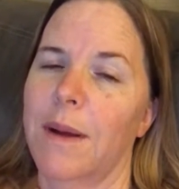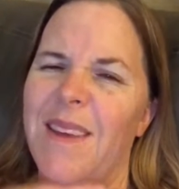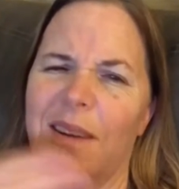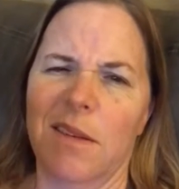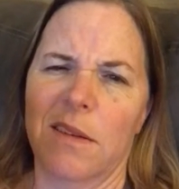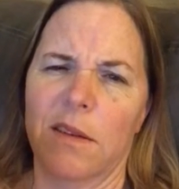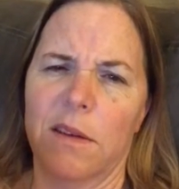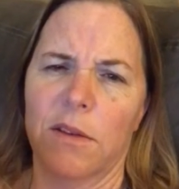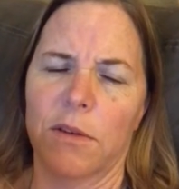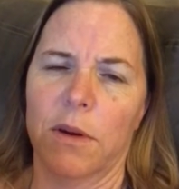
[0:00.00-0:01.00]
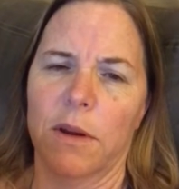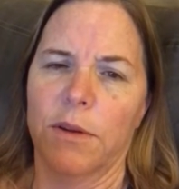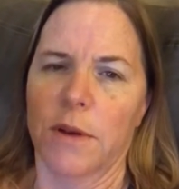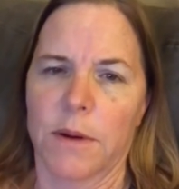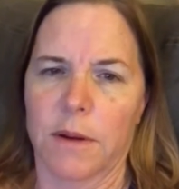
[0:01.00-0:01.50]
I think I said this yesterday
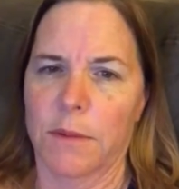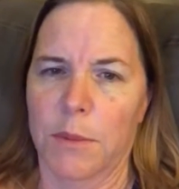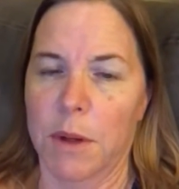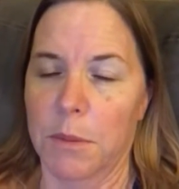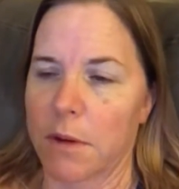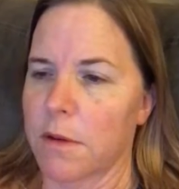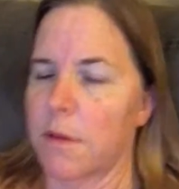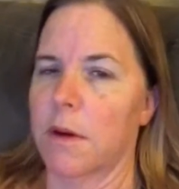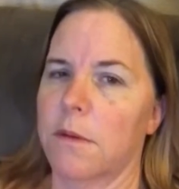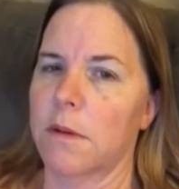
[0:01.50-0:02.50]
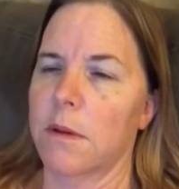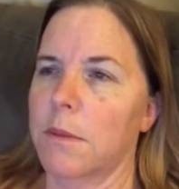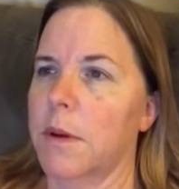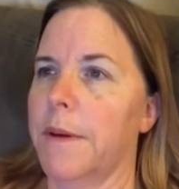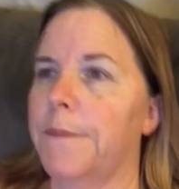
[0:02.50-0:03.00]
too. I can repeat myself constantly,
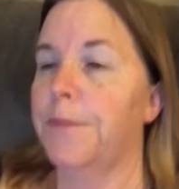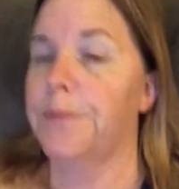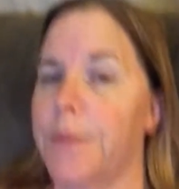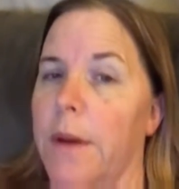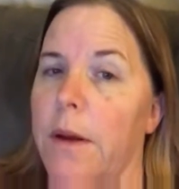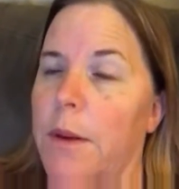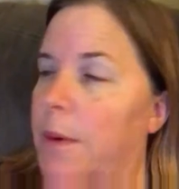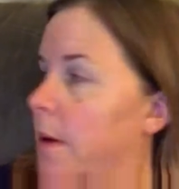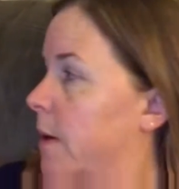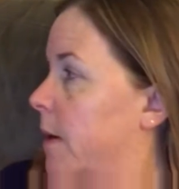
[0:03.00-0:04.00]
but anyway.